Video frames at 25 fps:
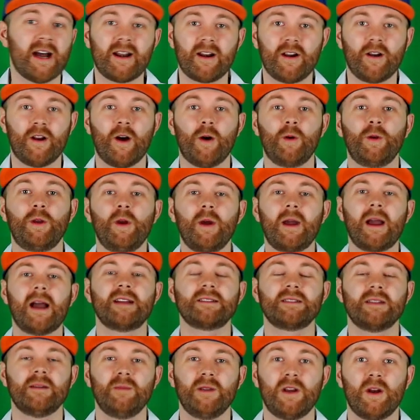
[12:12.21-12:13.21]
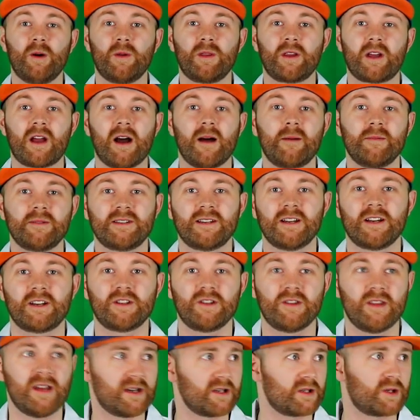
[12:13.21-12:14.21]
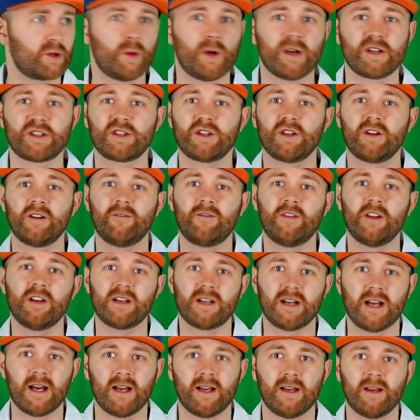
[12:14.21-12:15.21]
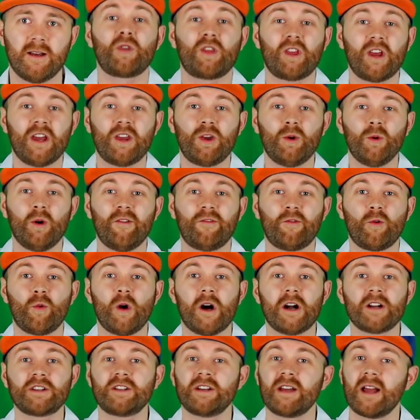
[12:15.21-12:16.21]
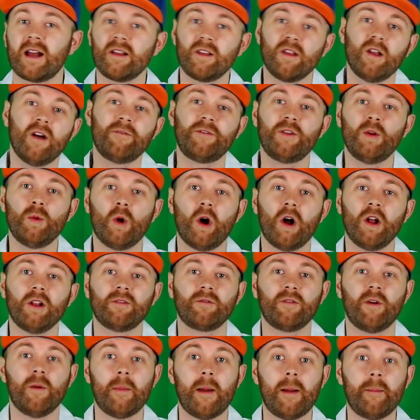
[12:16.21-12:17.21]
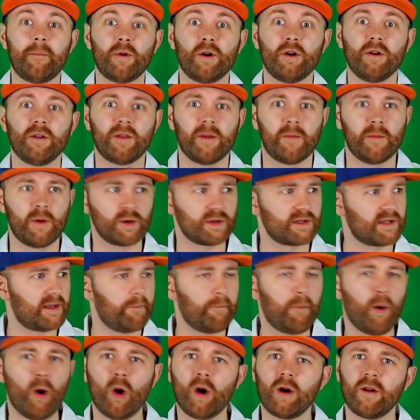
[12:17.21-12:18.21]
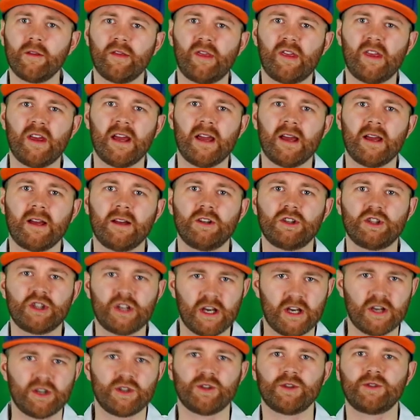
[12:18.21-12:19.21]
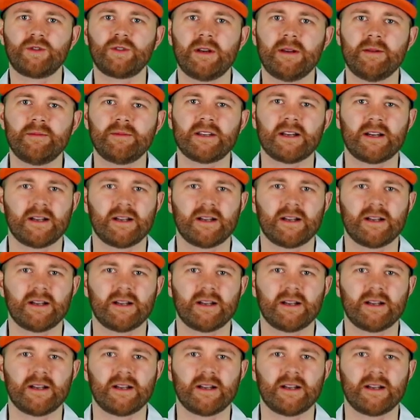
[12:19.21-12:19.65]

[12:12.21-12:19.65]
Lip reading: I don't know. You guys let me know in the comment section. That is question of the day. So thank you all for watching. I love you all. And remember, the most important thing, chase your dreams.